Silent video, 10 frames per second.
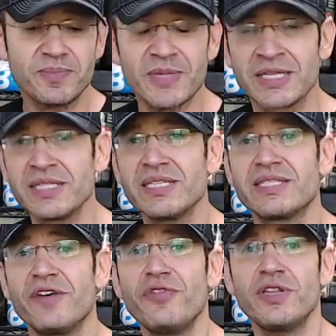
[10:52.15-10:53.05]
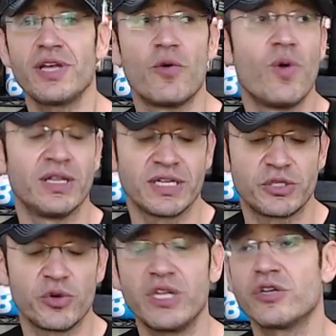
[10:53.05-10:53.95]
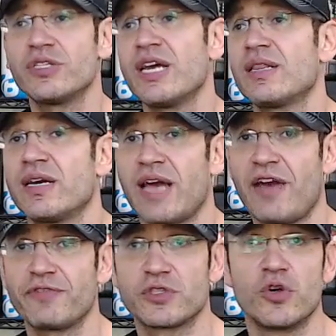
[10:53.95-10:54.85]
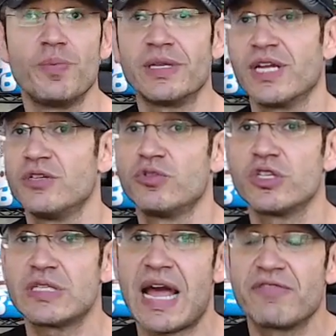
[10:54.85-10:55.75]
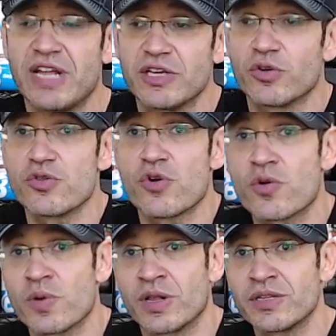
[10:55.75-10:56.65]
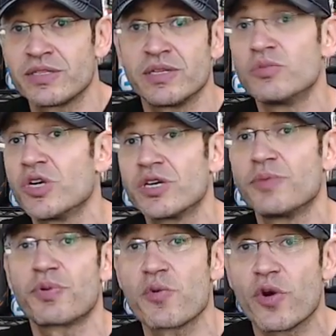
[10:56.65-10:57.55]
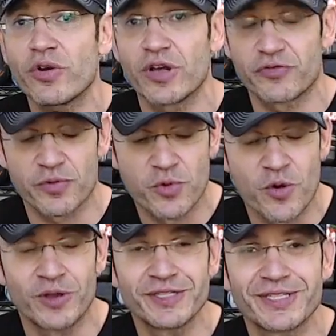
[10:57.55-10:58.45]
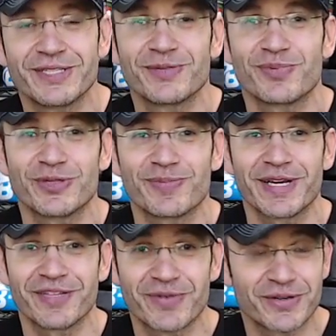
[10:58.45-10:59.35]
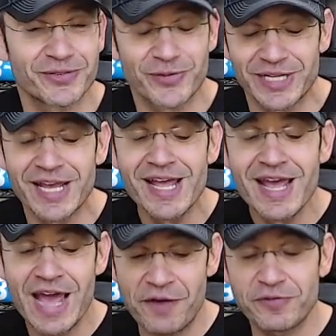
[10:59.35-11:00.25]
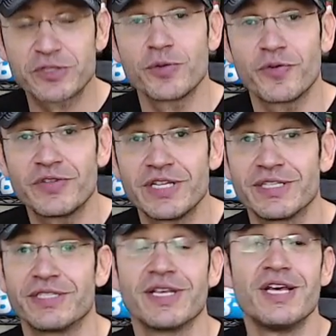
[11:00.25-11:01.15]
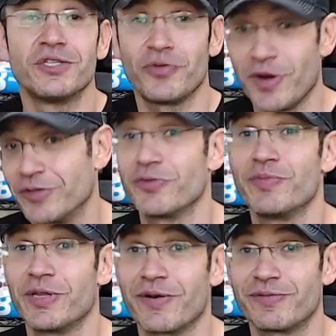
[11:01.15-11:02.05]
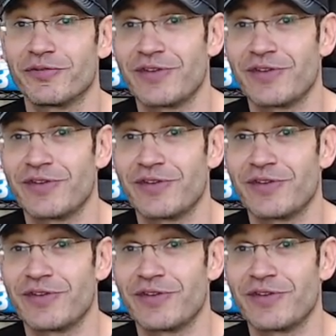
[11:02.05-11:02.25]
this is definitely a one that you either take like half a scoop and then you just have like your normal Stim Junkie pre-workout from quantities perspective, because really half a scoop of this is 300 milligrams of